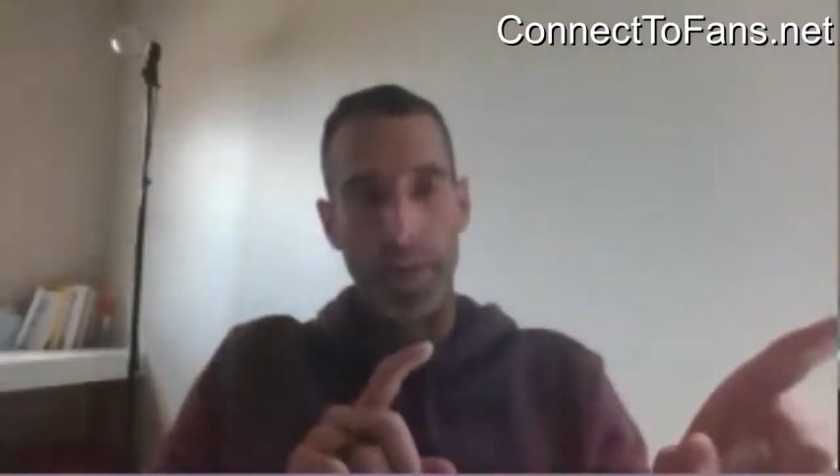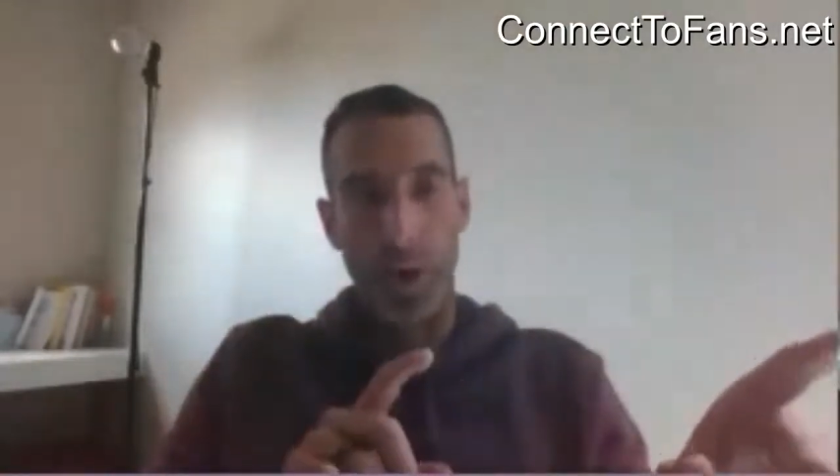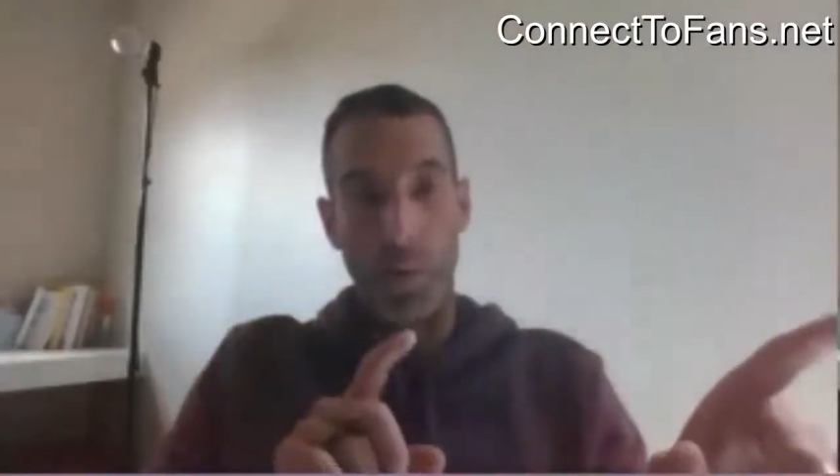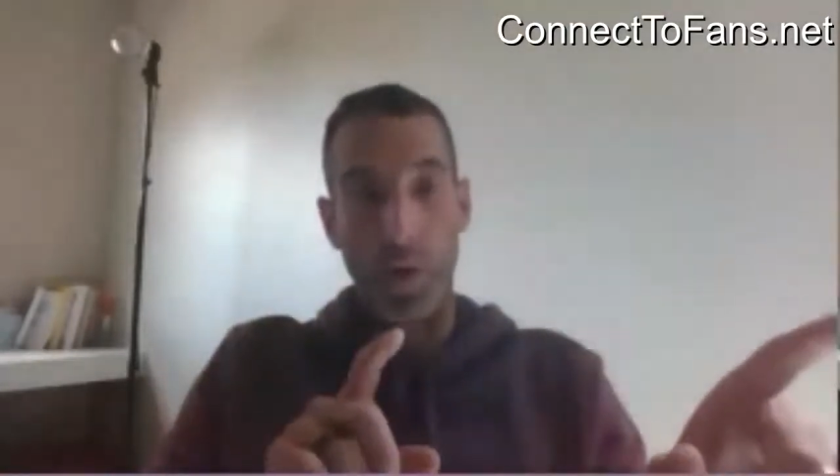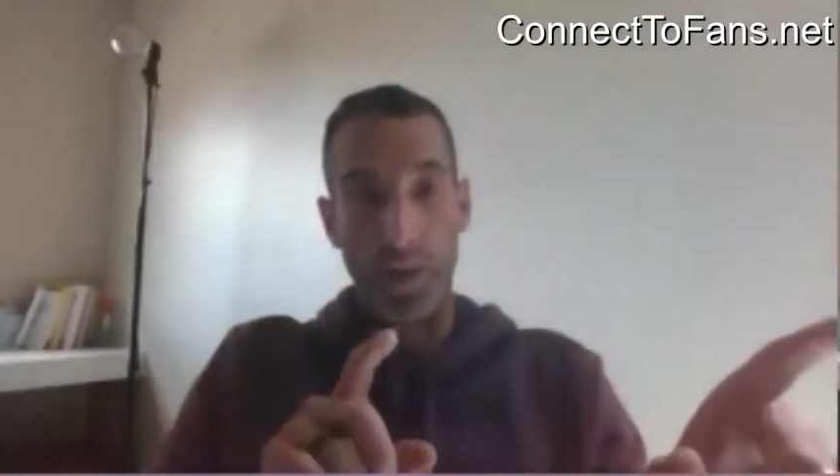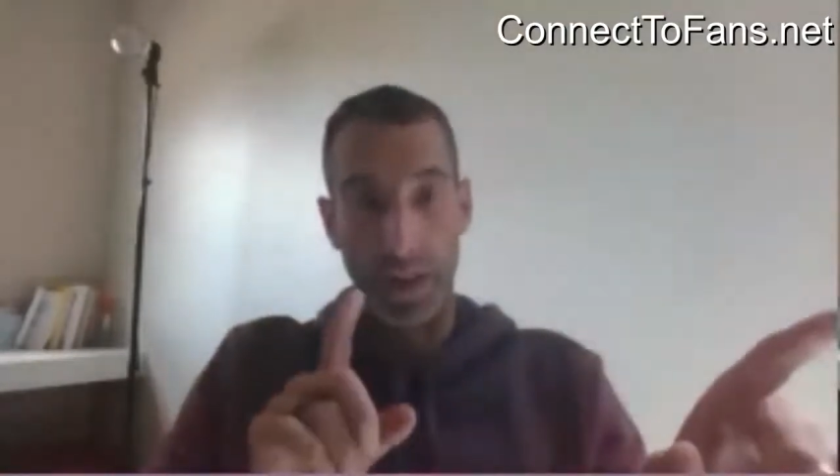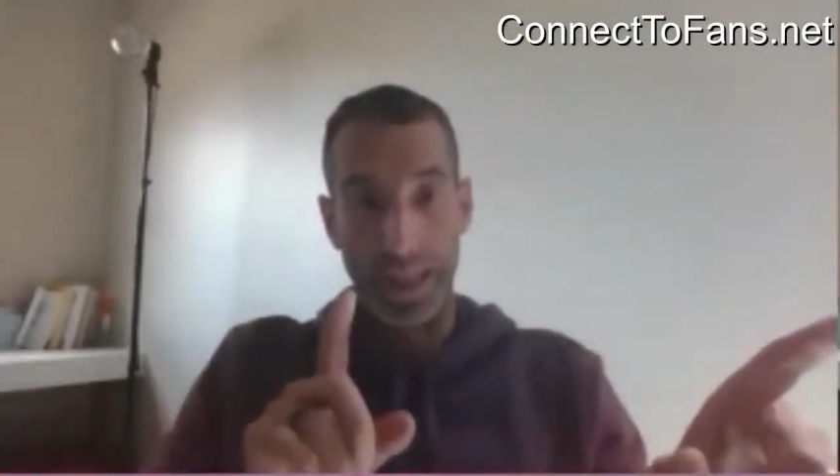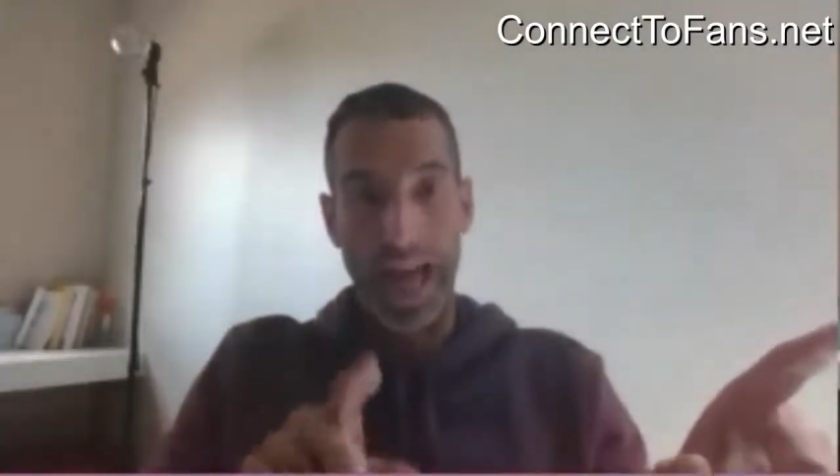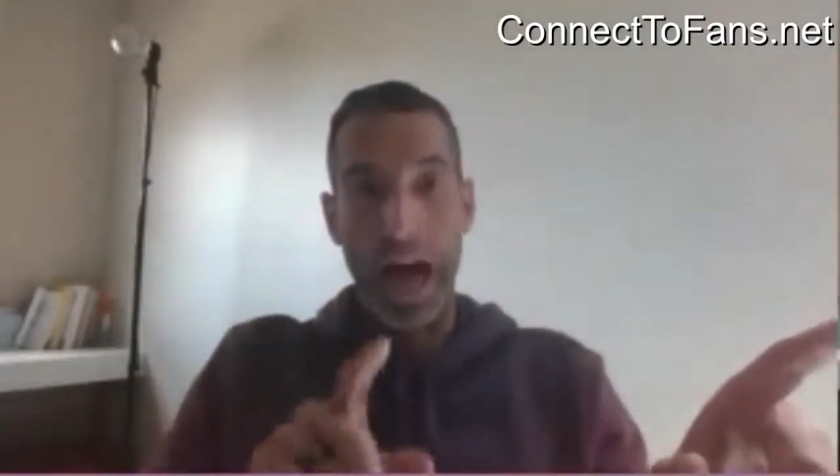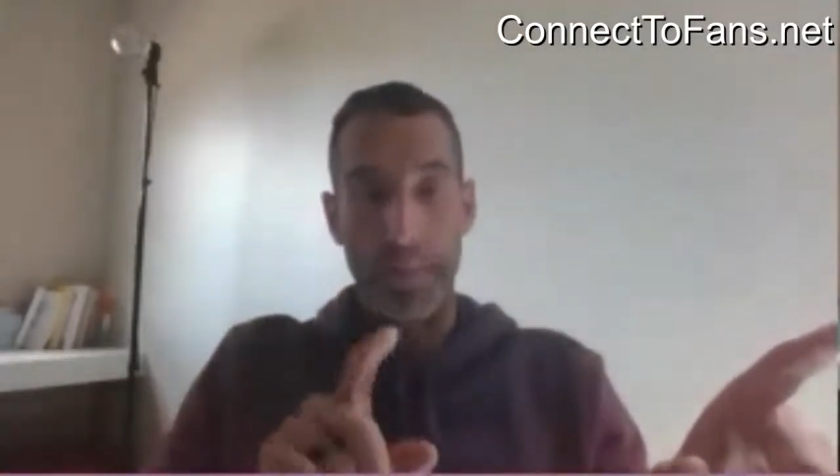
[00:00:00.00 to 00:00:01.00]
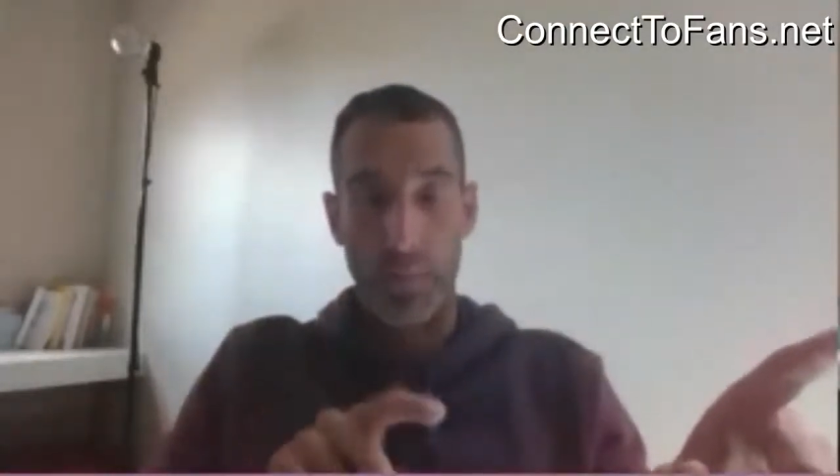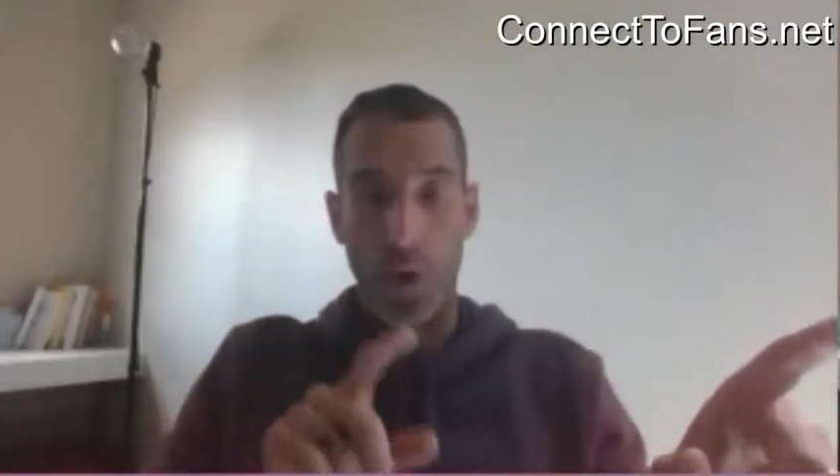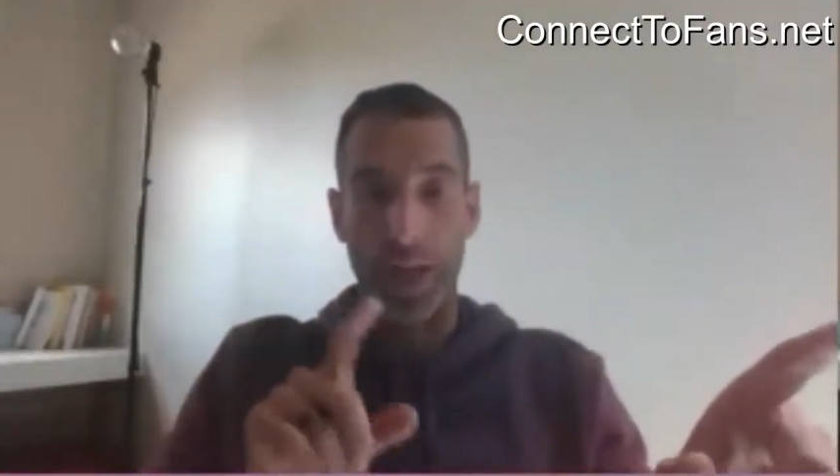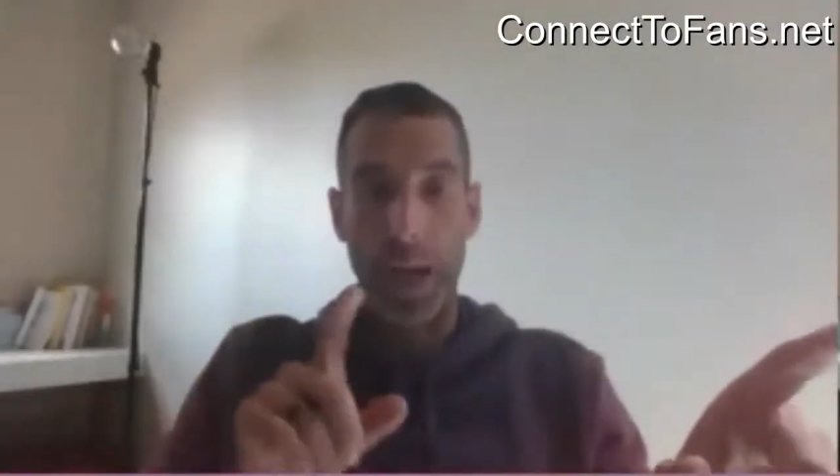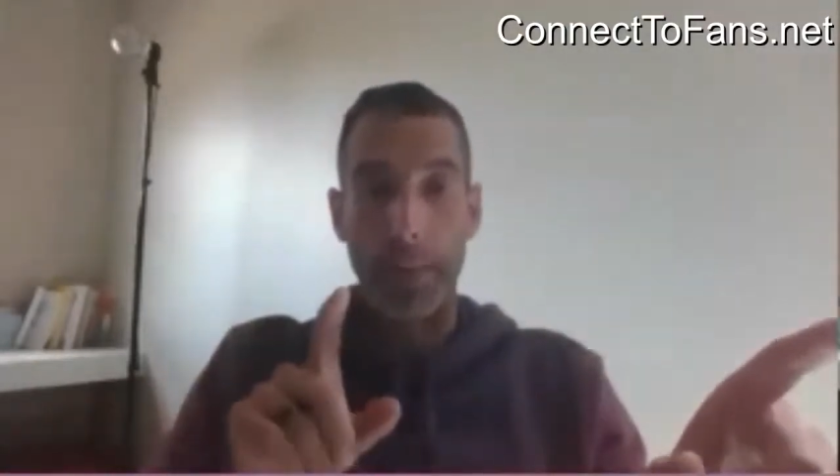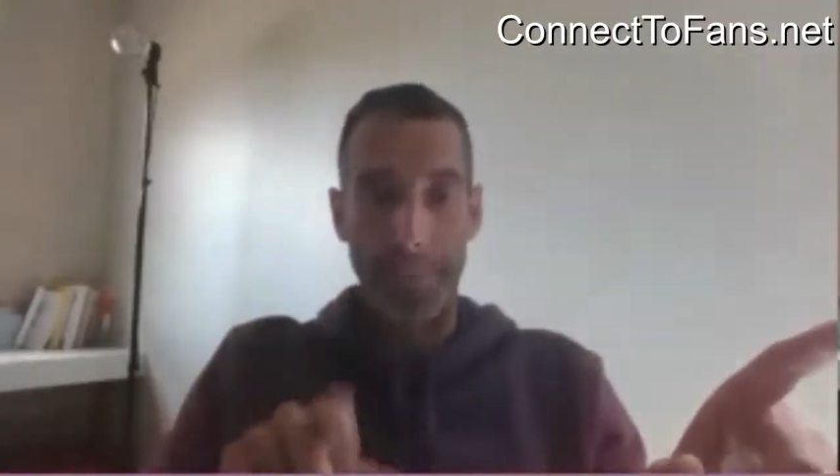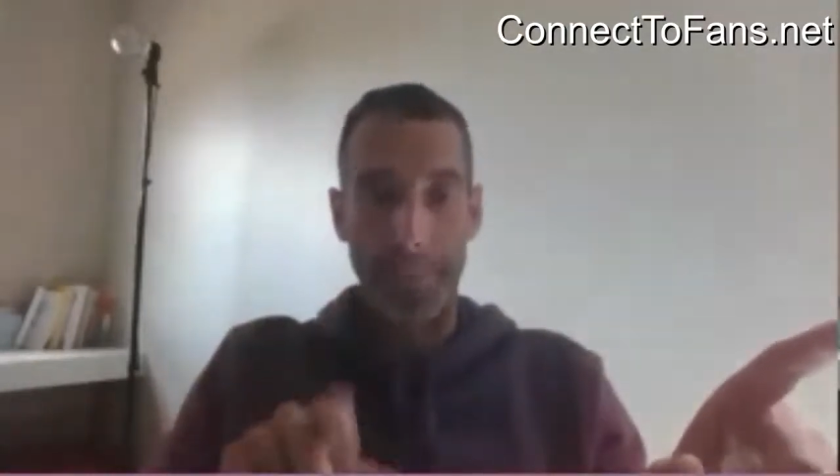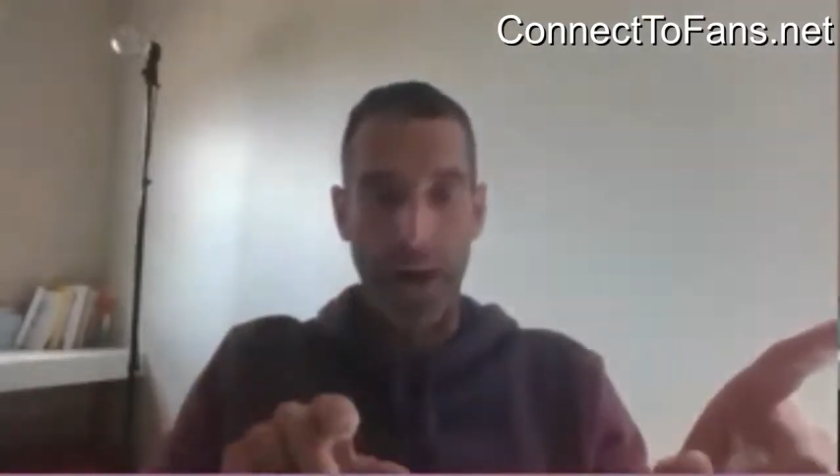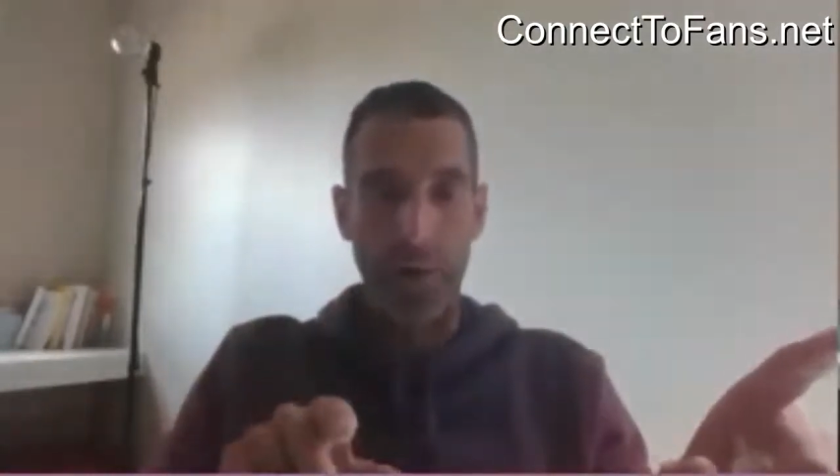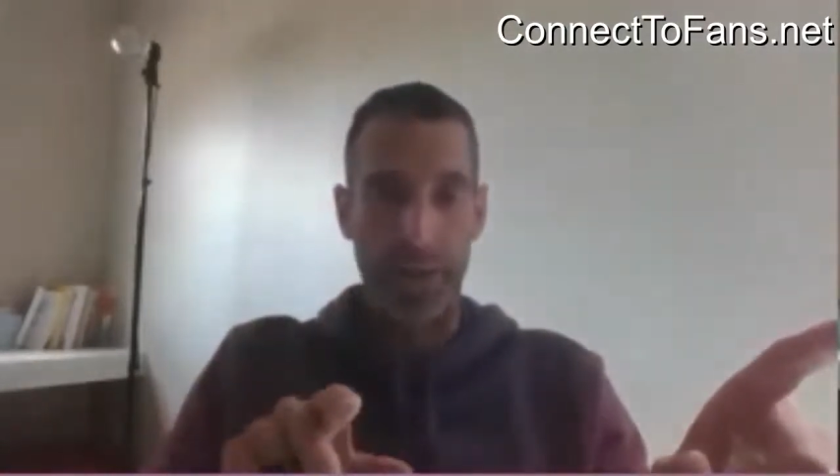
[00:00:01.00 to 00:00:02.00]
there was a lot more
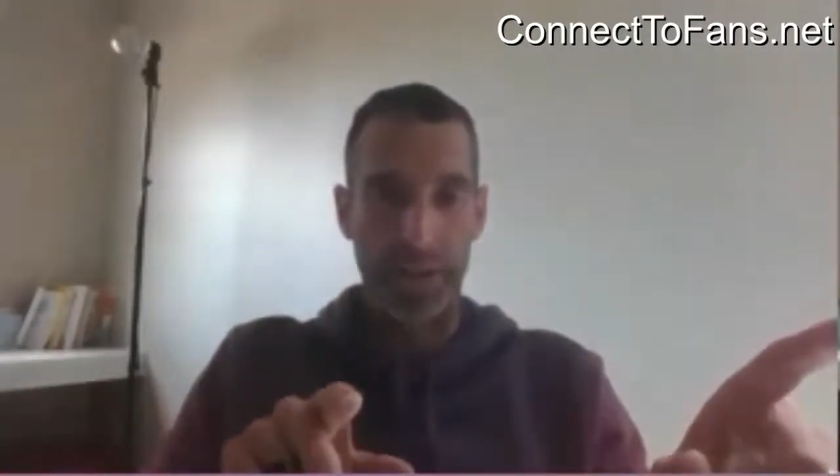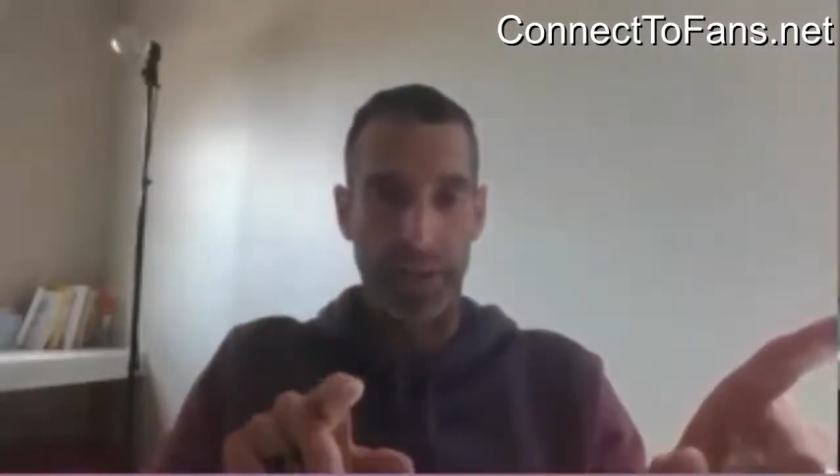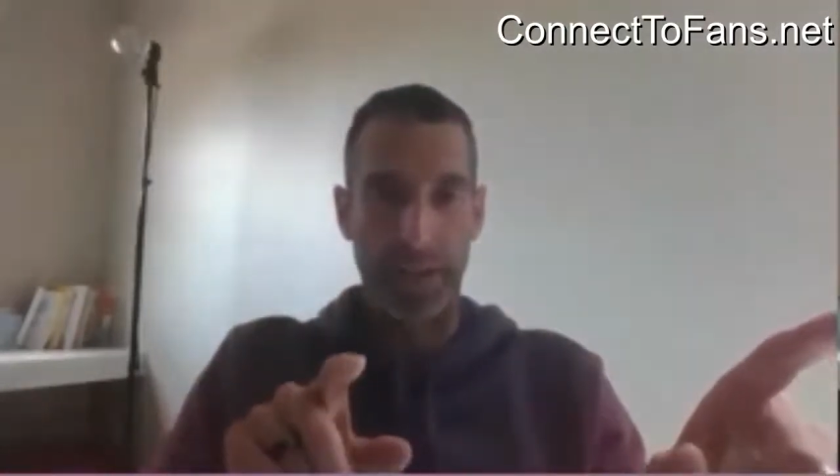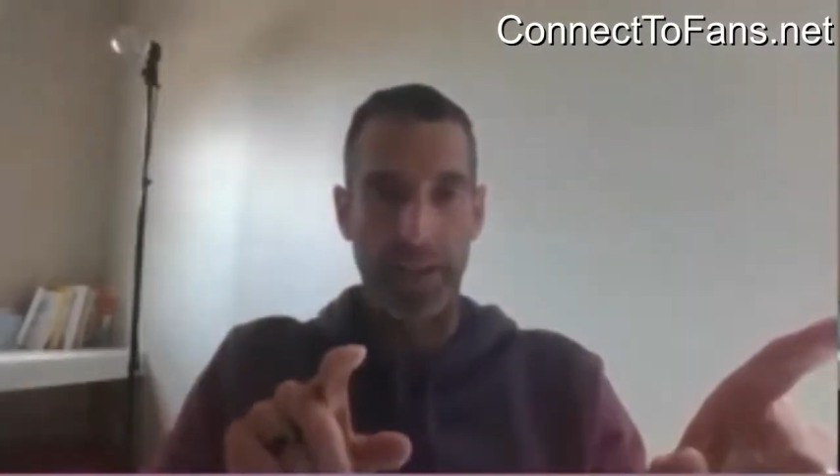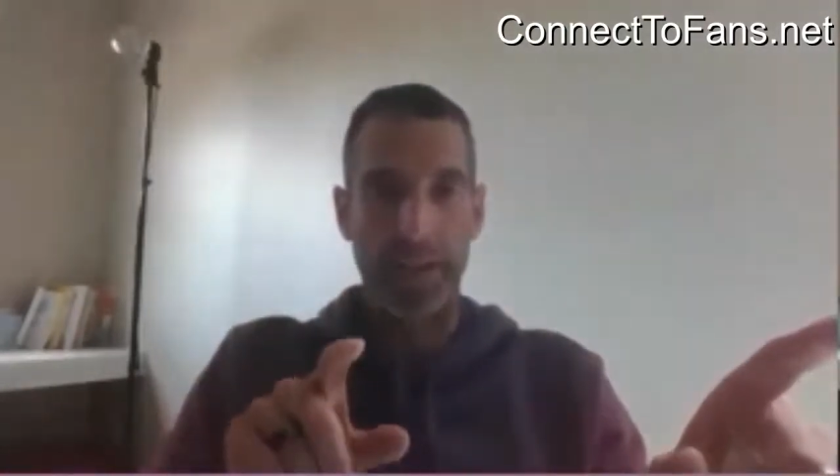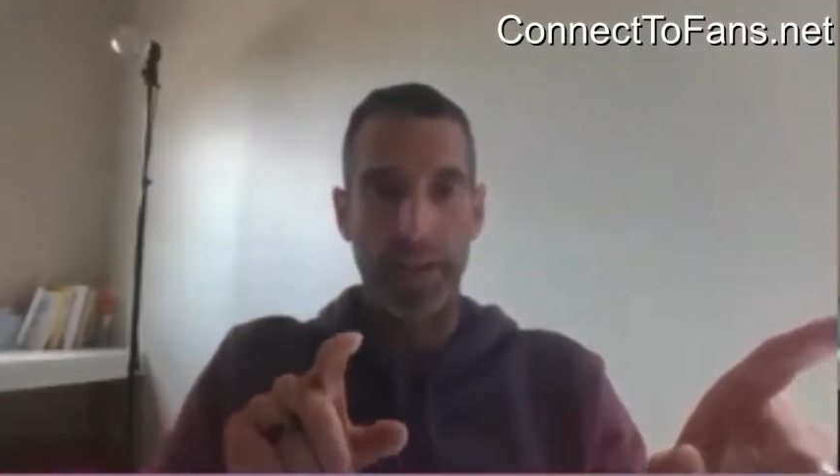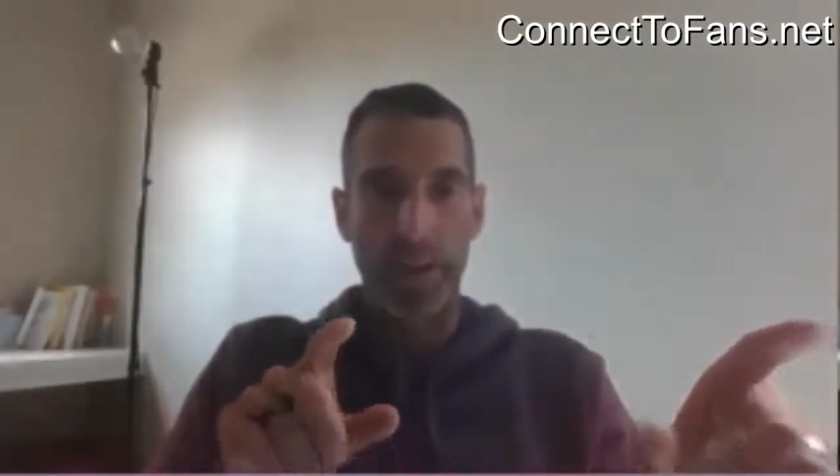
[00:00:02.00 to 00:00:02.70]
comparison